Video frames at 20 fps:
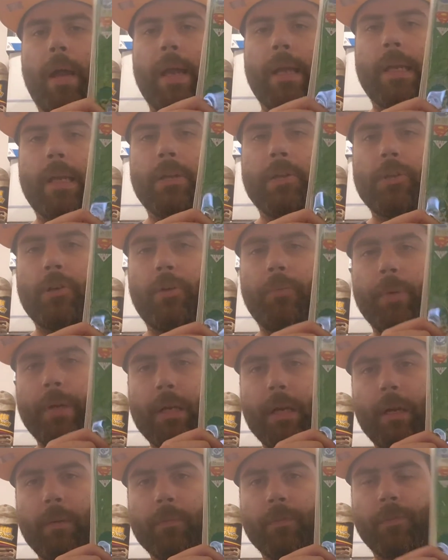Hank Henshaw
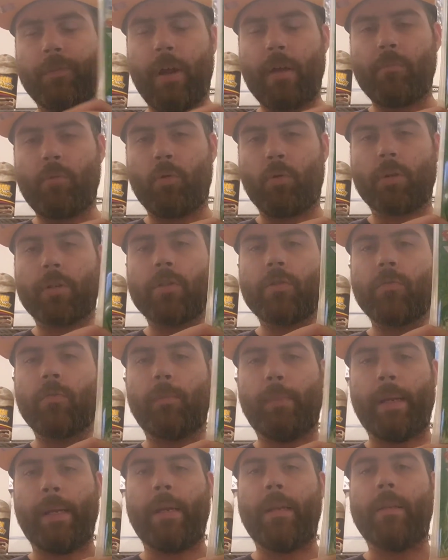becomes Cyborg
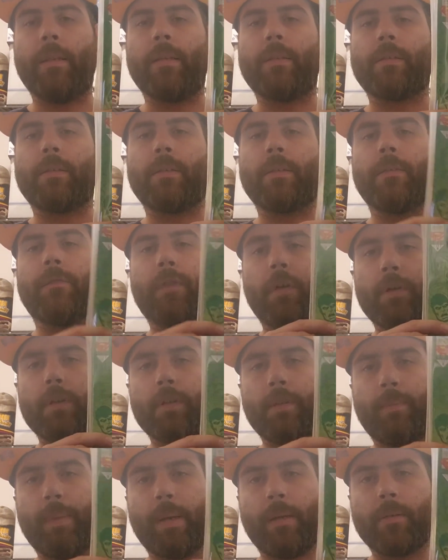Superman. This is the first
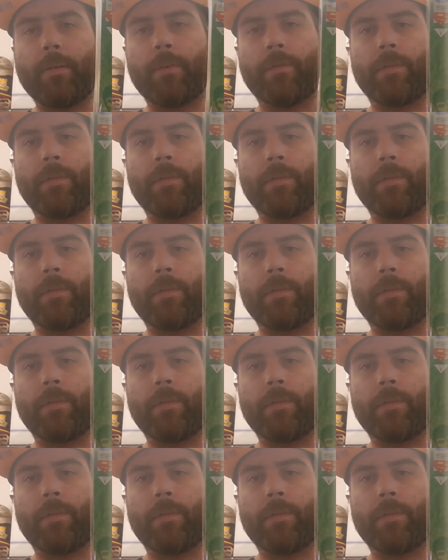appearance of